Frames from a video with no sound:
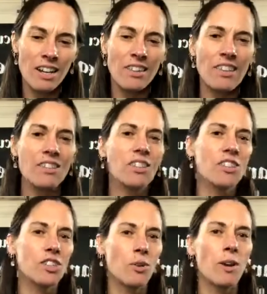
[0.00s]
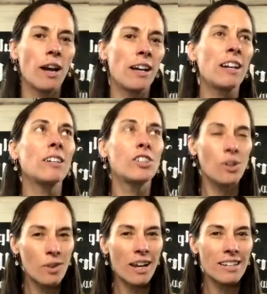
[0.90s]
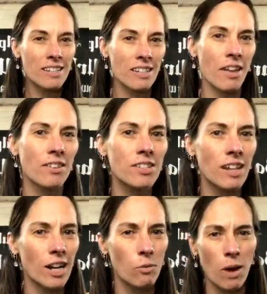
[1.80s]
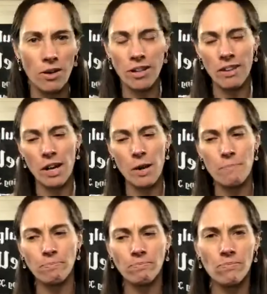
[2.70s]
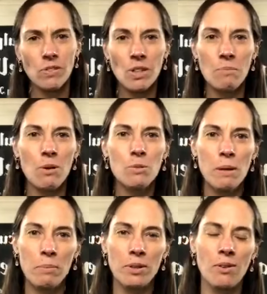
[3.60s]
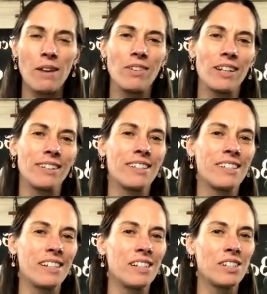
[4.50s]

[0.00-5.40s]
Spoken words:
just showcases another side of welding that most people don't ever get to see.